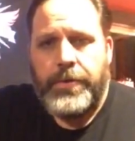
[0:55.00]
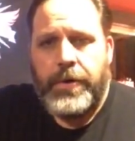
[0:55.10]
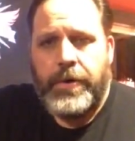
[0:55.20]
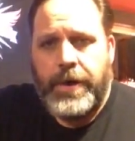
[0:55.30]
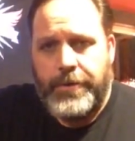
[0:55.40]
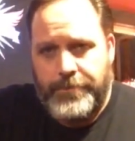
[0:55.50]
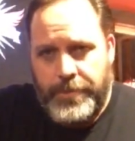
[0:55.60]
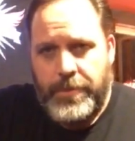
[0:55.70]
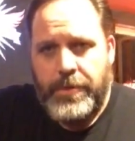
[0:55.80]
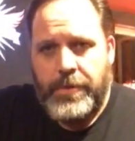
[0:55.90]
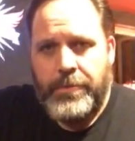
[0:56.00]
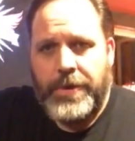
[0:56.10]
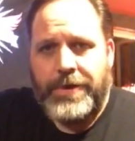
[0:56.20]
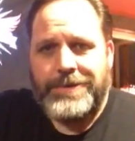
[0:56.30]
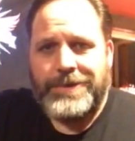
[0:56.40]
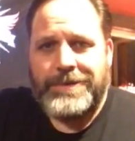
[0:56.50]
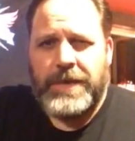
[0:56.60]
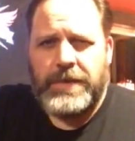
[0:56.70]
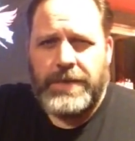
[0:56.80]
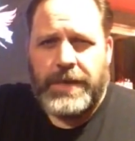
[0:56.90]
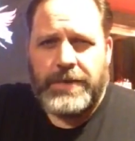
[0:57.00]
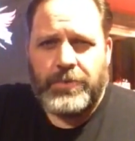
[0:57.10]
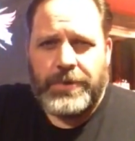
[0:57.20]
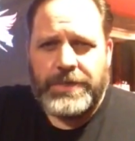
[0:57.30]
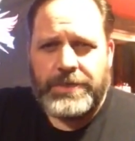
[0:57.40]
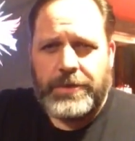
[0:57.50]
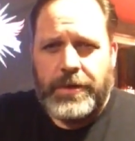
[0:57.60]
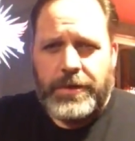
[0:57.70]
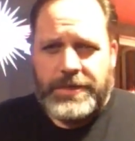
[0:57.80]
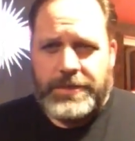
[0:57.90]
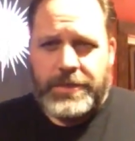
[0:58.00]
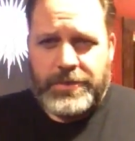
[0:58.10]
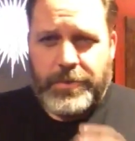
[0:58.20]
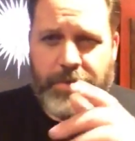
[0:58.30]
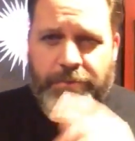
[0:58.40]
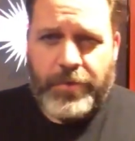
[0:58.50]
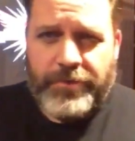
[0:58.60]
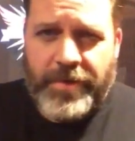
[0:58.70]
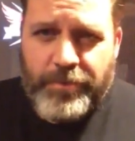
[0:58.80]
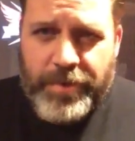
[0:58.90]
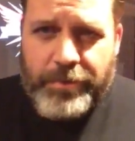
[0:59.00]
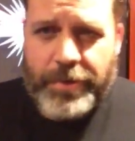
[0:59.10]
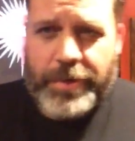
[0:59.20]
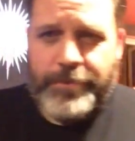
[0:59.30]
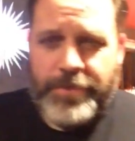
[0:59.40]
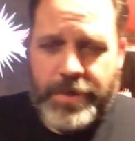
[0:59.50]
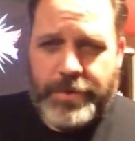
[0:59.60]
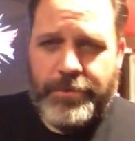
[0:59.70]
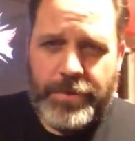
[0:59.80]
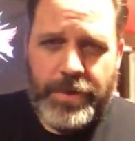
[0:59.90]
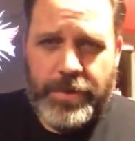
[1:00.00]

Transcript: All right, about 10 seconds we'll get started. I see there's about 45 people on here.